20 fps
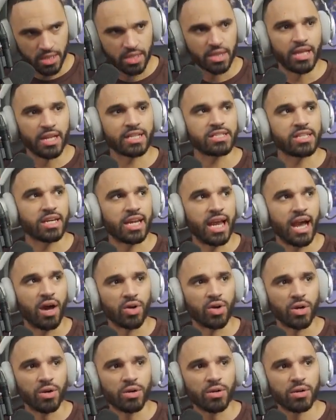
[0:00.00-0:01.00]
That's a
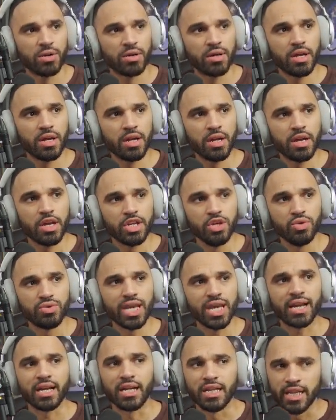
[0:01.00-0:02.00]
counter. You
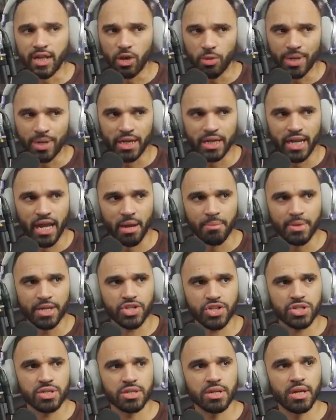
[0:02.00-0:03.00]
take a little bit of
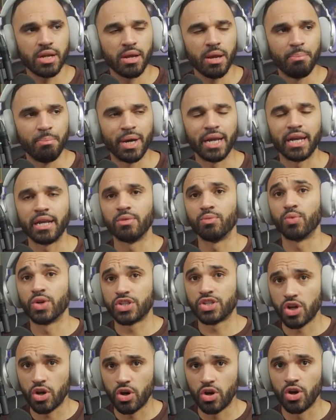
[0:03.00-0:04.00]
damage, but in
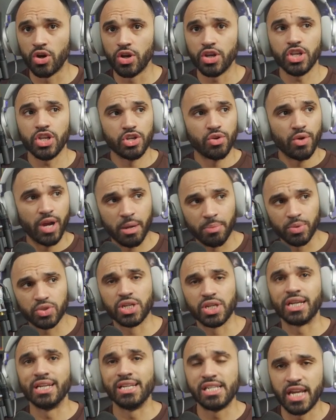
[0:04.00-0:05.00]
return, you're able to
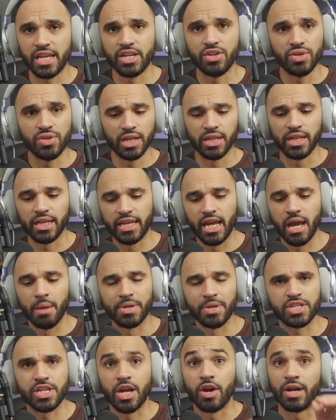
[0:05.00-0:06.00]
continue dealing
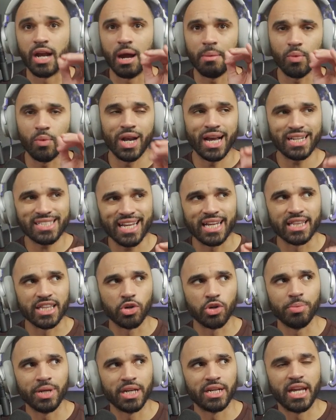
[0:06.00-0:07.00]
damage there. And when I say a
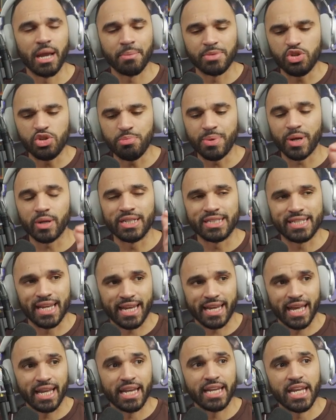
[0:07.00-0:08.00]
little bit of damage, you barely
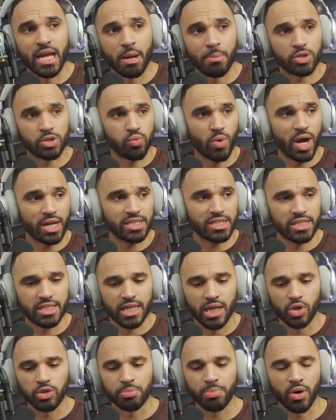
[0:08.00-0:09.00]
take any damage. Watch this
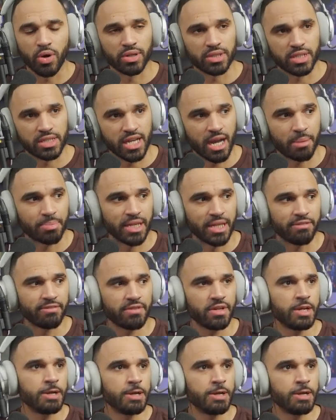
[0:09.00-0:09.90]
health bar at the top left.